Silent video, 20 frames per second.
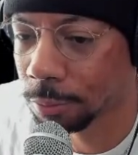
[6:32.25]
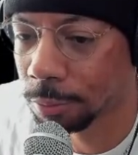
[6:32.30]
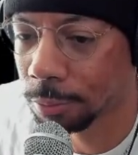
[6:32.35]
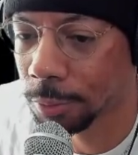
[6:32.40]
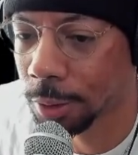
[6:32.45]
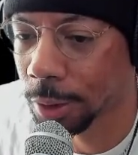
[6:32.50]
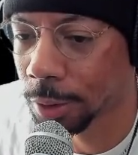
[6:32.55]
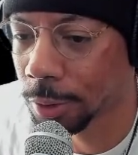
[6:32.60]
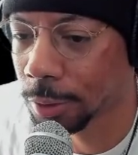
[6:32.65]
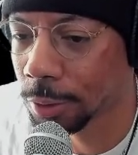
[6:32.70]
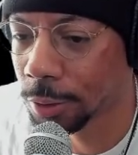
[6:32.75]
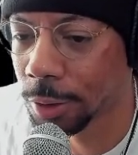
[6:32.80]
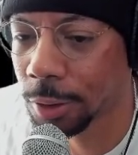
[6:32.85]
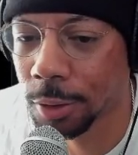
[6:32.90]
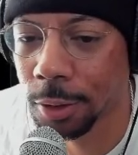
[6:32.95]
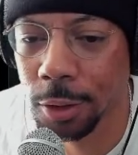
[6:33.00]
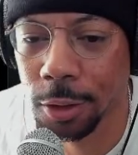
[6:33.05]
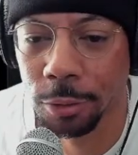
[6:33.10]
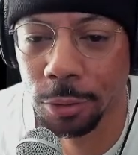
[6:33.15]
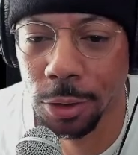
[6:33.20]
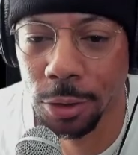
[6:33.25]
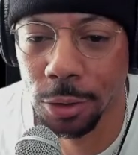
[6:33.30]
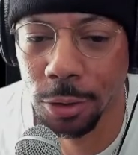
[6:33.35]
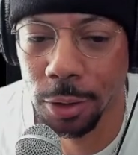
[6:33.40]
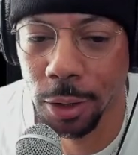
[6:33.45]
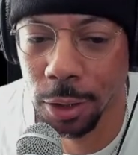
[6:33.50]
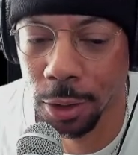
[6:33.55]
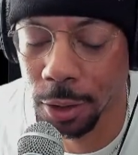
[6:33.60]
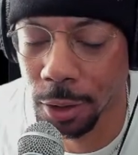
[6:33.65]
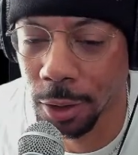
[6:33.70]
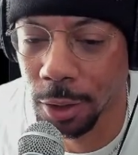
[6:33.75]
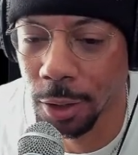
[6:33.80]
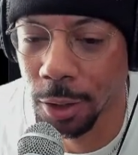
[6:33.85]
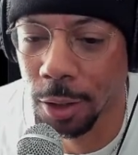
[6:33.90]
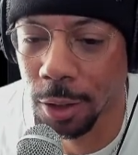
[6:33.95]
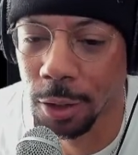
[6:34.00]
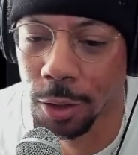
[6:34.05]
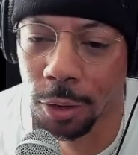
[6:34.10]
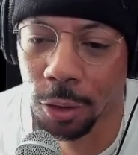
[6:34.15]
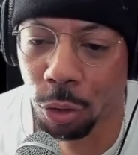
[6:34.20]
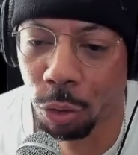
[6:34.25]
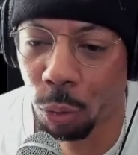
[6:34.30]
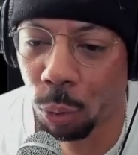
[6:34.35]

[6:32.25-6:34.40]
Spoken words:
Like you could think of it as like a